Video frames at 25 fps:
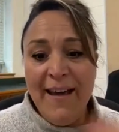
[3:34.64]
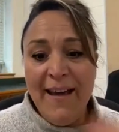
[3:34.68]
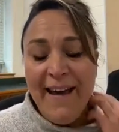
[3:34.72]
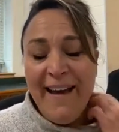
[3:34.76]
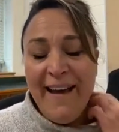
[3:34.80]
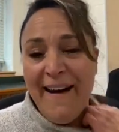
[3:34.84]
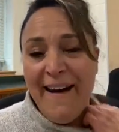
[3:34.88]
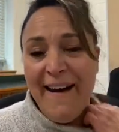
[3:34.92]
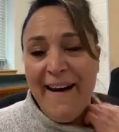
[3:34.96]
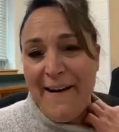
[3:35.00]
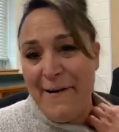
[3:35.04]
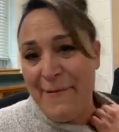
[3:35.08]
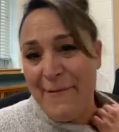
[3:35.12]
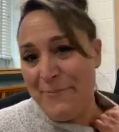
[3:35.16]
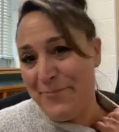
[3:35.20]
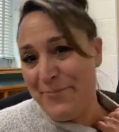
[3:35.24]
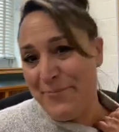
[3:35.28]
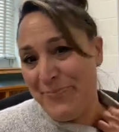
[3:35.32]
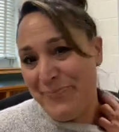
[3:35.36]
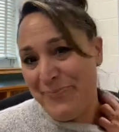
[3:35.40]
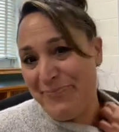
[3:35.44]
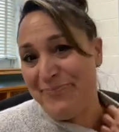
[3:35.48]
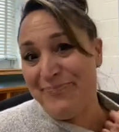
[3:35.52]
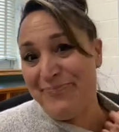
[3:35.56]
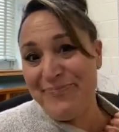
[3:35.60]
Um,
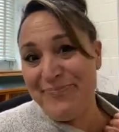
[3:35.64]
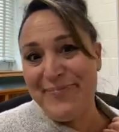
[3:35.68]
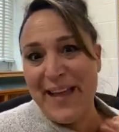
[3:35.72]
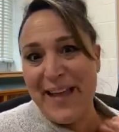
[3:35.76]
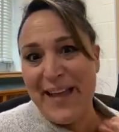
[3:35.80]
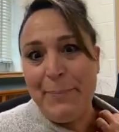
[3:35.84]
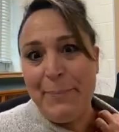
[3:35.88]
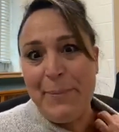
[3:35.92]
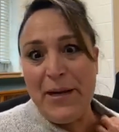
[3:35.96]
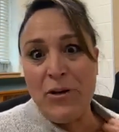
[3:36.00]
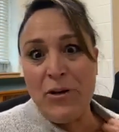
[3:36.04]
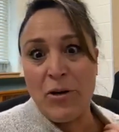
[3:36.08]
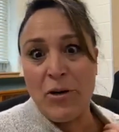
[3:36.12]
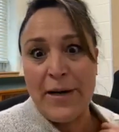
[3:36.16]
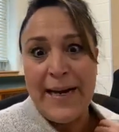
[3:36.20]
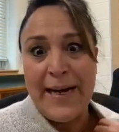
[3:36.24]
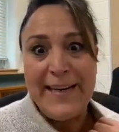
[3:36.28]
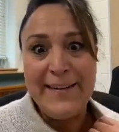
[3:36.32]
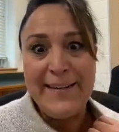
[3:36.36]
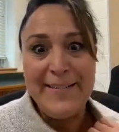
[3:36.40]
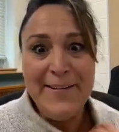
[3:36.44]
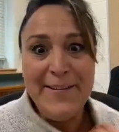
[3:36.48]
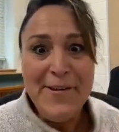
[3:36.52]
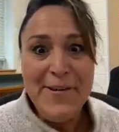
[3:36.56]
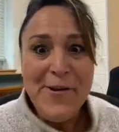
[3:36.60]
that'd be great.
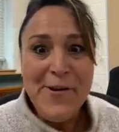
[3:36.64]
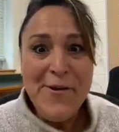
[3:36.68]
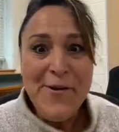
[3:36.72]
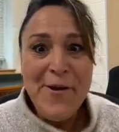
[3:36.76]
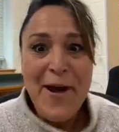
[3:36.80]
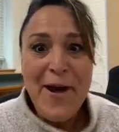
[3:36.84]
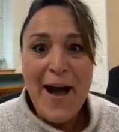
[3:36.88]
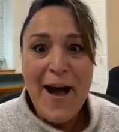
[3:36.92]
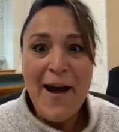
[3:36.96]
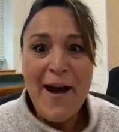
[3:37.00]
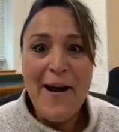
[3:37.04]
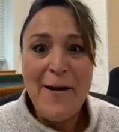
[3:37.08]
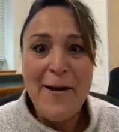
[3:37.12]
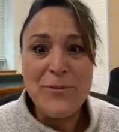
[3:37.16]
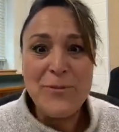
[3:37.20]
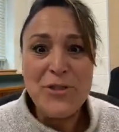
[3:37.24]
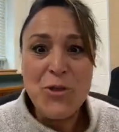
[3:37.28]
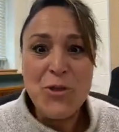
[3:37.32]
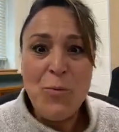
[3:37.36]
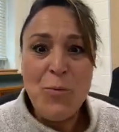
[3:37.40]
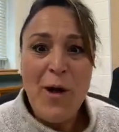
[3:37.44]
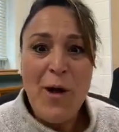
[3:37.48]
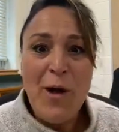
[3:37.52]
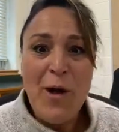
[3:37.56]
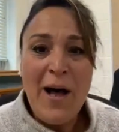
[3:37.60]
Um, so
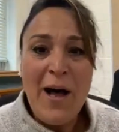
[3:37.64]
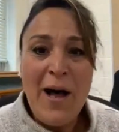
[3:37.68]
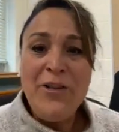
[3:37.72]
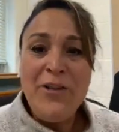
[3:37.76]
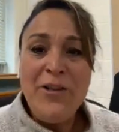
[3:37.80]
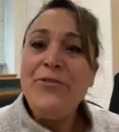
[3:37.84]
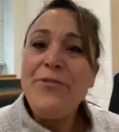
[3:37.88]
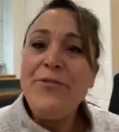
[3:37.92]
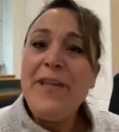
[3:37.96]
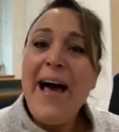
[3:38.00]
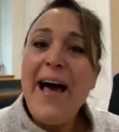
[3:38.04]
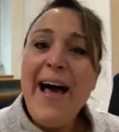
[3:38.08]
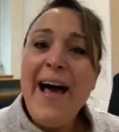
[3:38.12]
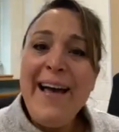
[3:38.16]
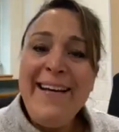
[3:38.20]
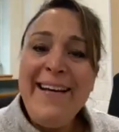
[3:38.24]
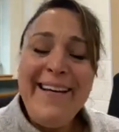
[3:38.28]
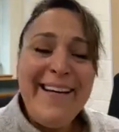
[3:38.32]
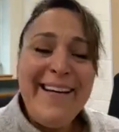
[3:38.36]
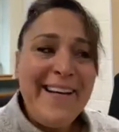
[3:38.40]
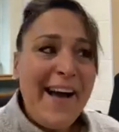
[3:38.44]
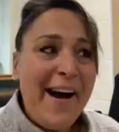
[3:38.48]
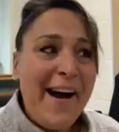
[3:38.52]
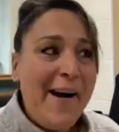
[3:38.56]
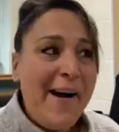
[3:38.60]
while you do that,
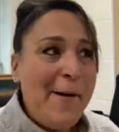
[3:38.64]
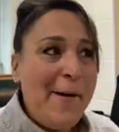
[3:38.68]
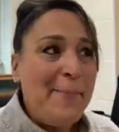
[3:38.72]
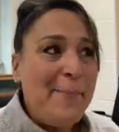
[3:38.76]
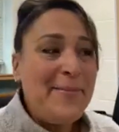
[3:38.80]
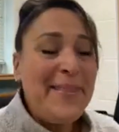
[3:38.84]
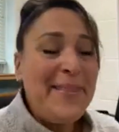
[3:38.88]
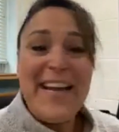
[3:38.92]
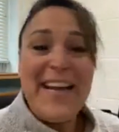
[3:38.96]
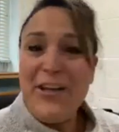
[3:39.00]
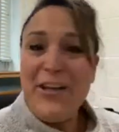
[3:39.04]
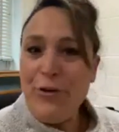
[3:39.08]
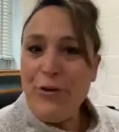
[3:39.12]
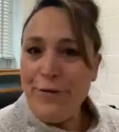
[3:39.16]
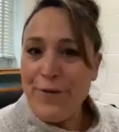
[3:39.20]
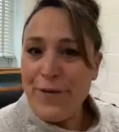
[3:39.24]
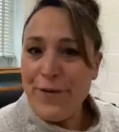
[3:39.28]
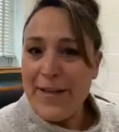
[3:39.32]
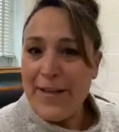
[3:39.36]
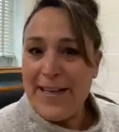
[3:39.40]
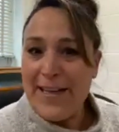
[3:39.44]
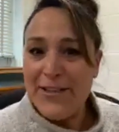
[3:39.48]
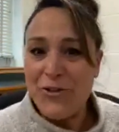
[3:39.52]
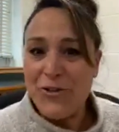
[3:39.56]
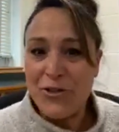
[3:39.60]
um, thank you for
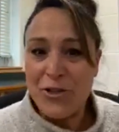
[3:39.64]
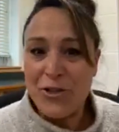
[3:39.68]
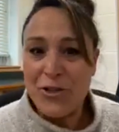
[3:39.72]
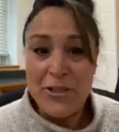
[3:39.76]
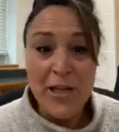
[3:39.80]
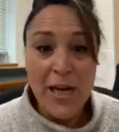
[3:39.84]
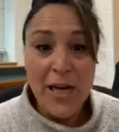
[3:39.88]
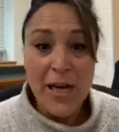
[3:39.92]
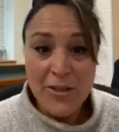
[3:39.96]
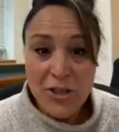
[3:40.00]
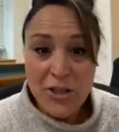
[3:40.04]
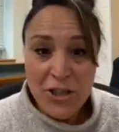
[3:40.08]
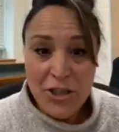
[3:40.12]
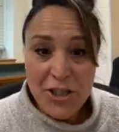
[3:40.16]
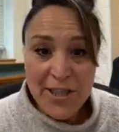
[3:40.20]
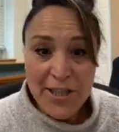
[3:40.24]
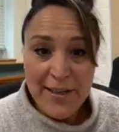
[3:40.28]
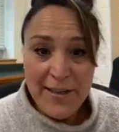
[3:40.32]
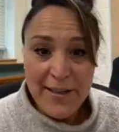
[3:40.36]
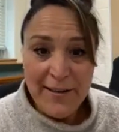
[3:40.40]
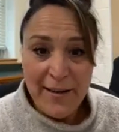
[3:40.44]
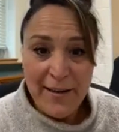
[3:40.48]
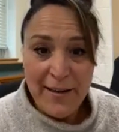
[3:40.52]
the introduction.